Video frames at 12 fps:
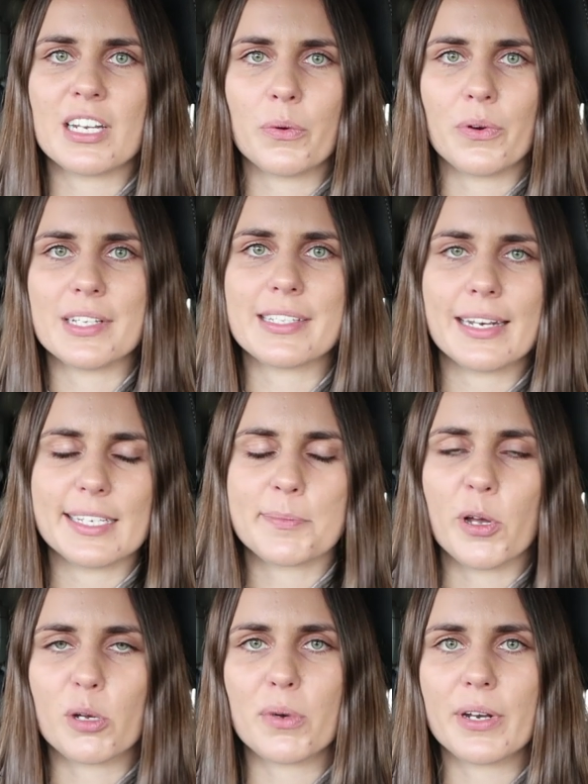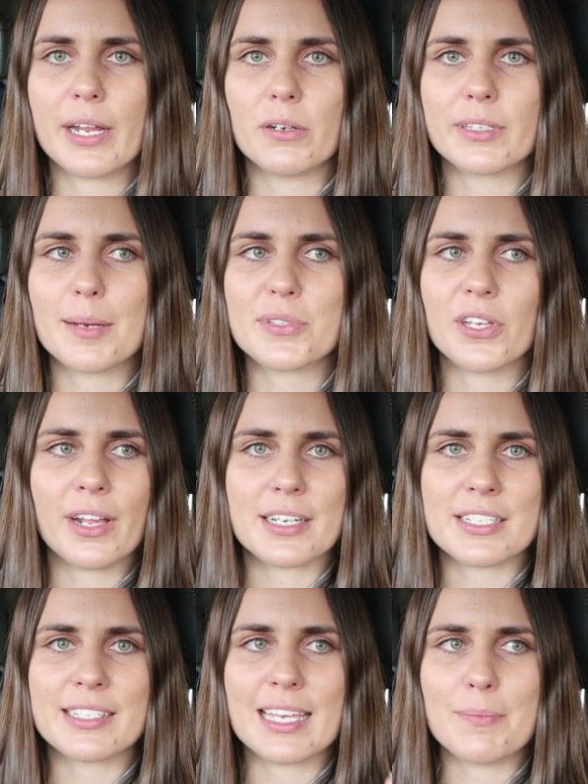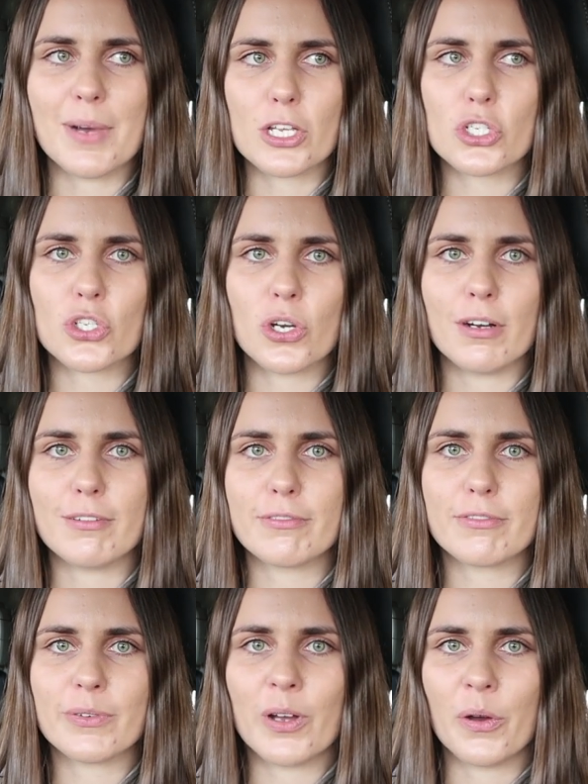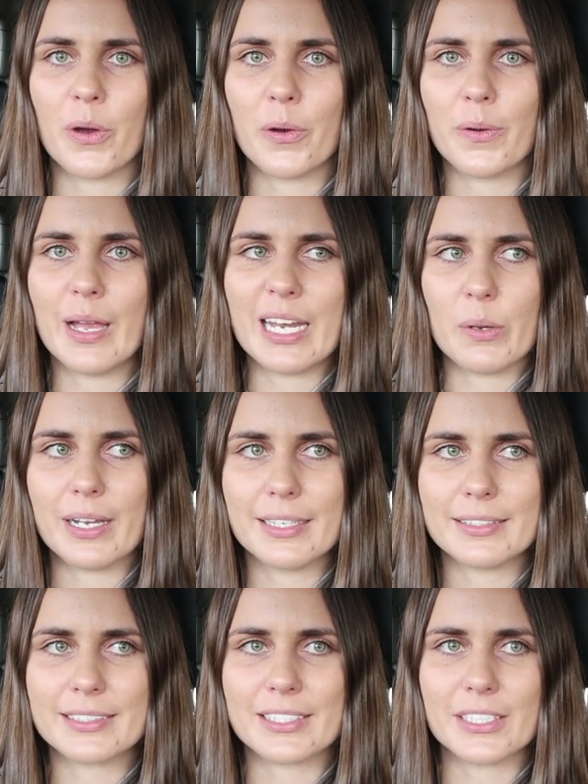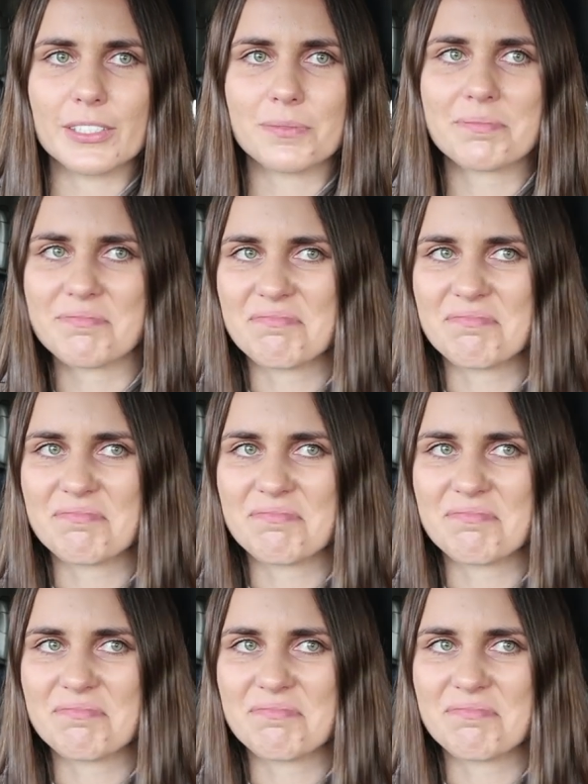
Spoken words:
Center where he's getting his Pokemon held up. So you don't get to see much of Oh anyway. So